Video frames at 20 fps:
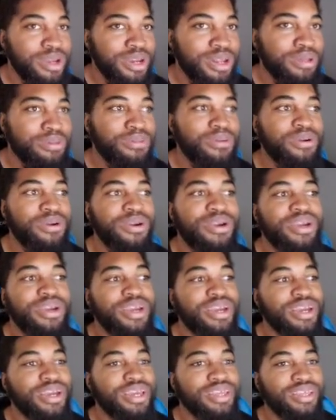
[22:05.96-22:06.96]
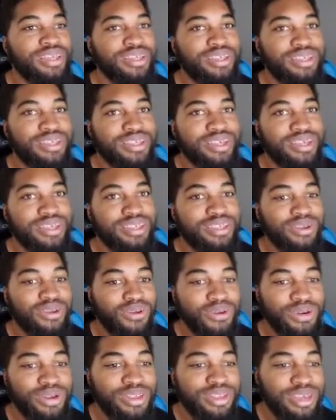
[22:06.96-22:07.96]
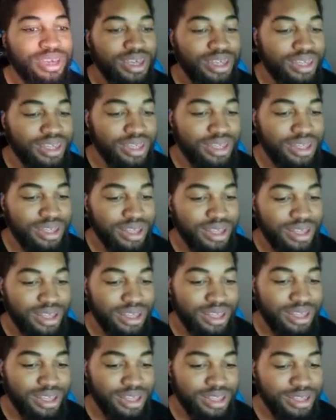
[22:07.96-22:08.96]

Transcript: anymore, and it's on uh,